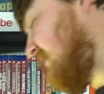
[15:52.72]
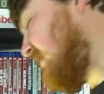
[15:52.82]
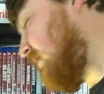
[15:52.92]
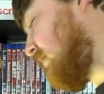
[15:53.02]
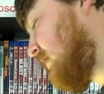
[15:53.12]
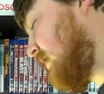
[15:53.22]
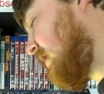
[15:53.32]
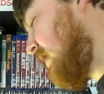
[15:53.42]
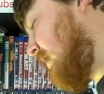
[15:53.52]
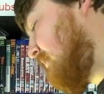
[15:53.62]
to
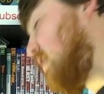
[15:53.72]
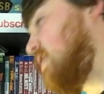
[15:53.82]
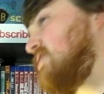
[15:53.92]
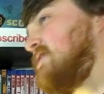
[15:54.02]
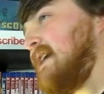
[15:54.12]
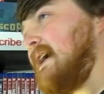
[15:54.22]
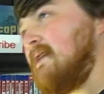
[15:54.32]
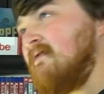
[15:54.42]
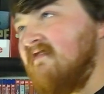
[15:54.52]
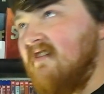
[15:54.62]
put
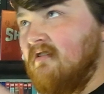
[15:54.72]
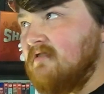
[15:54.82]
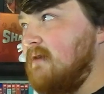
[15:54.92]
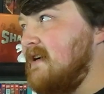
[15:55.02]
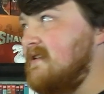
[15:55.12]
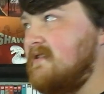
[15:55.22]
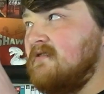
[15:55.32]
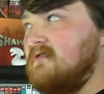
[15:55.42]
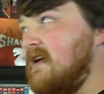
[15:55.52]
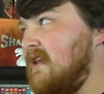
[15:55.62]
in various
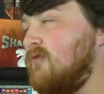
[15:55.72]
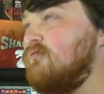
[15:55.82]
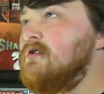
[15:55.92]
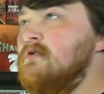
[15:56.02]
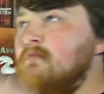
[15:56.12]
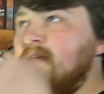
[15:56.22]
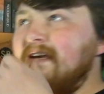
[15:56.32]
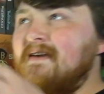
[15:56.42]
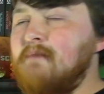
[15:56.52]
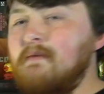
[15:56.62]
places in the room,
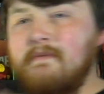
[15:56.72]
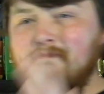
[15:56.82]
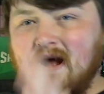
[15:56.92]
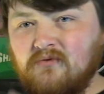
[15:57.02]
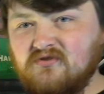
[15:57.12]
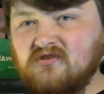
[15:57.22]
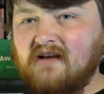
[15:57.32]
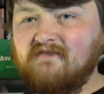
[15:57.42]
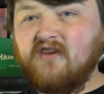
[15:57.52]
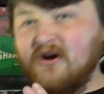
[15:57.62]
like maybe mounts,
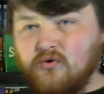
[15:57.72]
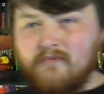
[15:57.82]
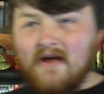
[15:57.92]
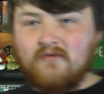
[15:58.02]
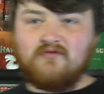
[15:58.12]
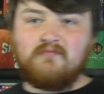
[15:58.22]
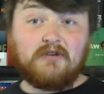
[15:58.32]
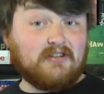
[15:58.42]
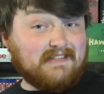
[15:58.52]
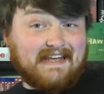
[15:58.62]
like vinyl mounts,
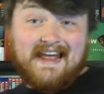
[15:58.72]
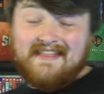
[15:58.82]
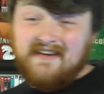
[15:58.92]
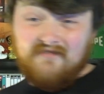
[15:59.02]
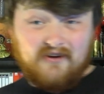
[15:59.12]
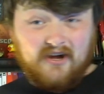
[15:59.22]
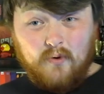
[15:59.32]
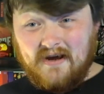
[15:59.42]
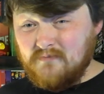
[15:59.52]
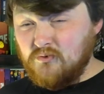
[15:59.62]
because again they're very
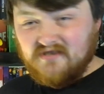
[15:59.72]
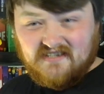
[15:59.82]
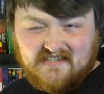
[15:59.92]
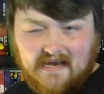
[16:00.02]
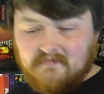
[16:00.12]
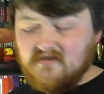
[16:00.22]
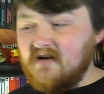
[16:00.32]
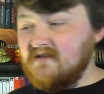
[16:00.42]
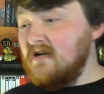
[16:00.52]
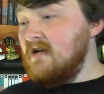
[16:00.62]
equatable to the same
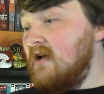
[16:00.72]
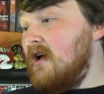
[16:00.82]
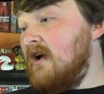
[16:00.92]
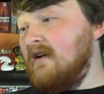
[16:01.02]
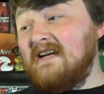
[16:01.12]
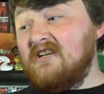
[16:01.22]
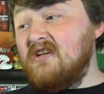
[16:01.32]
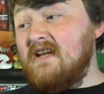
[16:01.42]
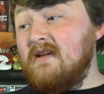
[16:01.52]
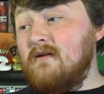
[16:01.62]
size. It's
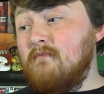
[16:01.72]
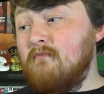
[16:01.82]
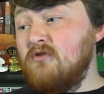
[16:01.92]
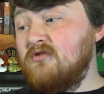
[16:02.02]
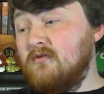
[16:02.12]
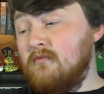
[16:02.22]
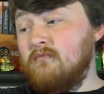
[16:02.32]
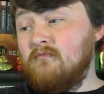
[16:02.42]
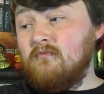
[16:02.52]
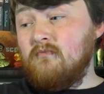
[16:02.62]
actually, most of them
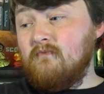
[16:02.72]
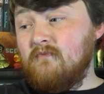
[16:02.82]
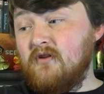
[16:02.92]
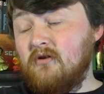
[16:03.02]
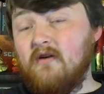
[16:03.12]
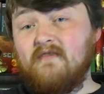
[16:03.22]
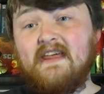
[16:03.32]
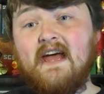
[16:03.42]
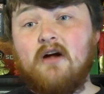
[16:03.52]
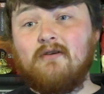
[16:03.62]
that are over
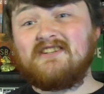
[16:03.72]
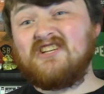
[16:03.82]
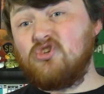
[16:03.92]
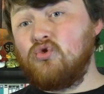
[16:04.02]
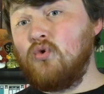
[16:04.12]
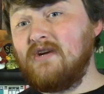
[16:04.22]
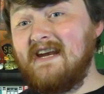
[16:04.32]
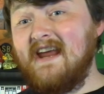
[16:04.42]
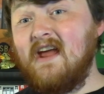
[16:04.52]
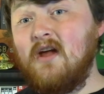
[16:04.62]
there are actually stored
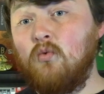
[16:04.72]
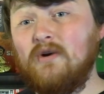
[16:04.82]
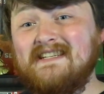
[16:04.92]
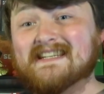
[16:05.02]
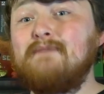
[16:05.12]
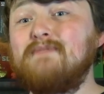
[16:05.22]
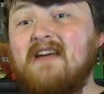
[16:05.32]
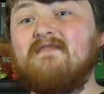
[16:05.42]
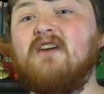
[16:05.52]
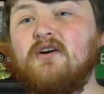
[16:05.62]
in a what is deemed
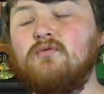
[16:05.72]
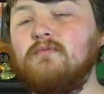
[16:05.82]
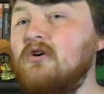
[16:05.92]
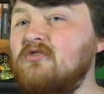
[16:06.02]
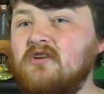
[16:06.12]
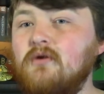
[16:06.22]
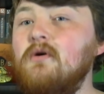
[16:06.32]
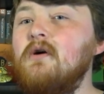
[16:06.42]
a vinyl box, so